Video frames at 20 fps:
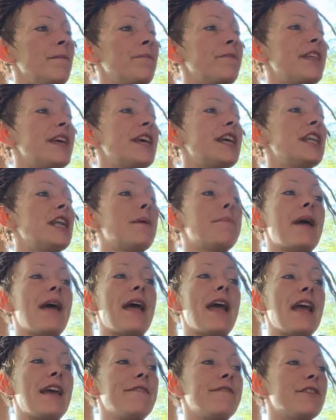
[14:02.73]
Then a
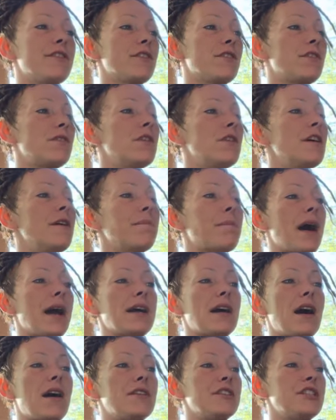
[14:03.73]
behavioral
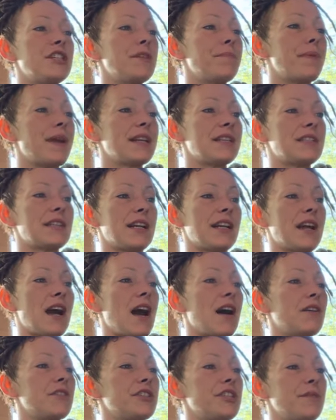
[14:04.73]
biology based
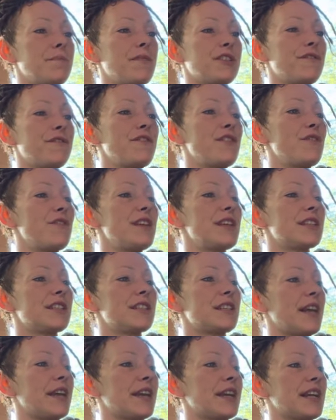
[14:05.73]
psychology must view the
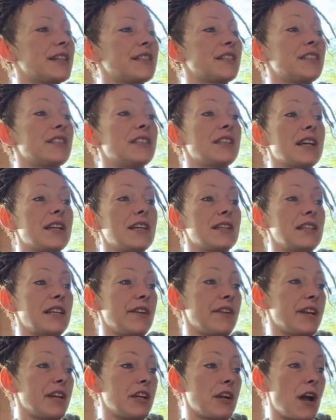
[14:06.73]
aesthetic as a
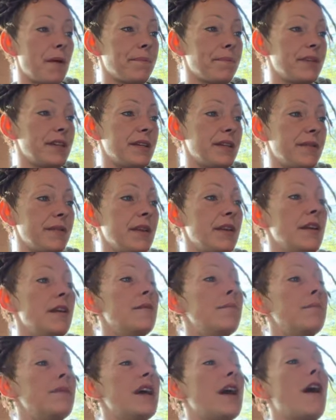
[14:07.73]
secondary accompaniment
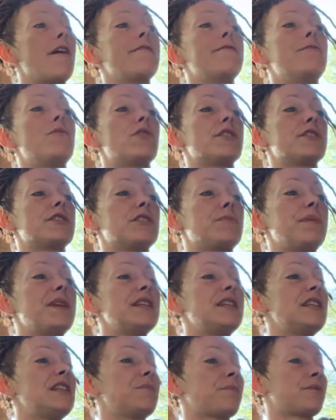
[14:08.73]
of more
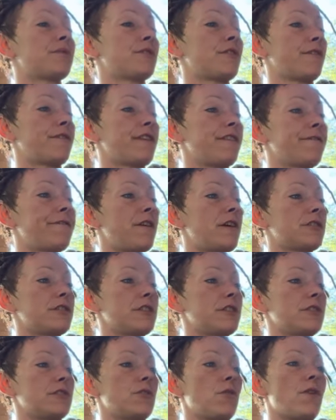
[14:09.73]
species preserving
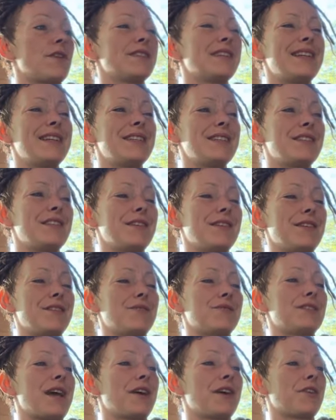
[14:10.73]
functions or as
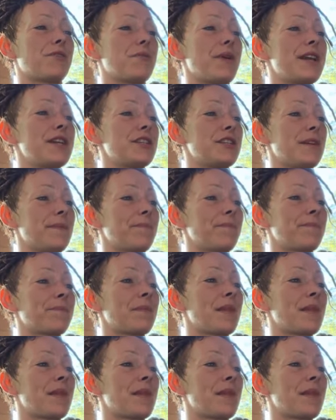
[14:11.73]
incidental decoration.